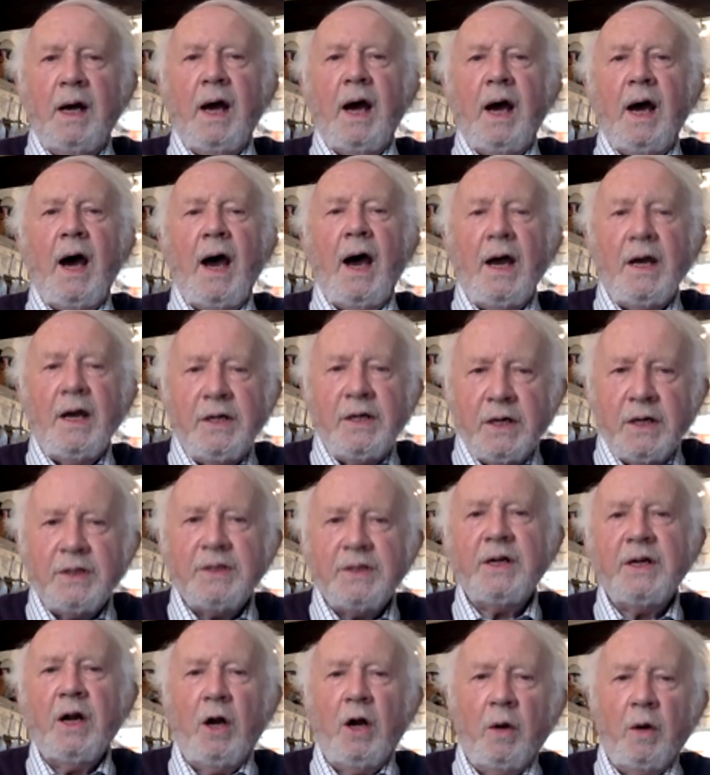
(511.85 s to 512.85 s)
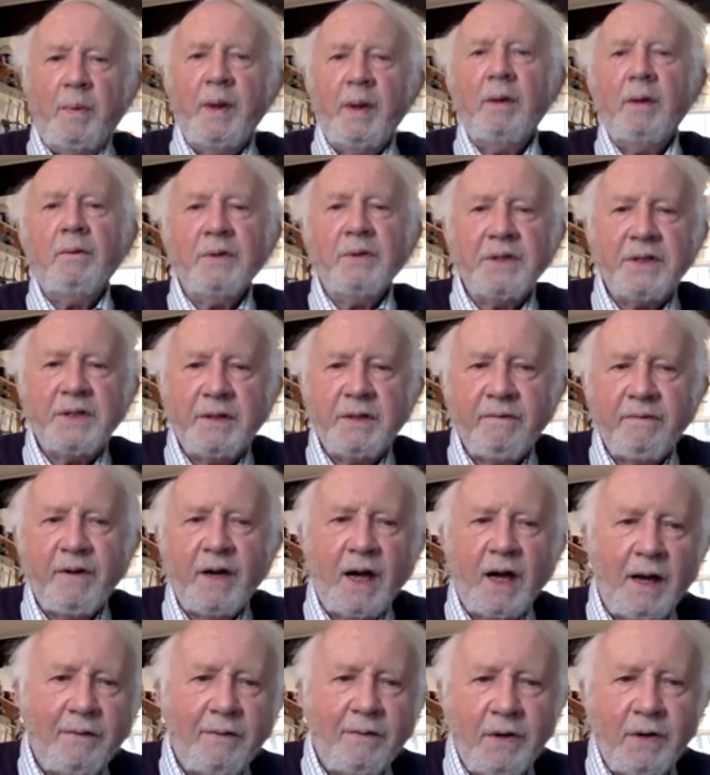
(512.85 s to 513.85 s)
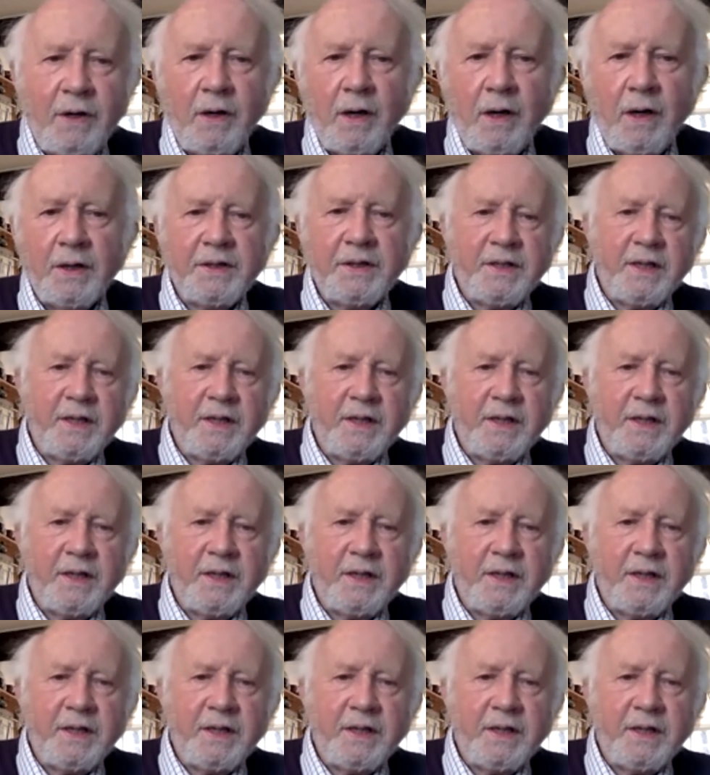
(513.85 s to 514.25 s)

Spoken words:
I just hope it will survive and not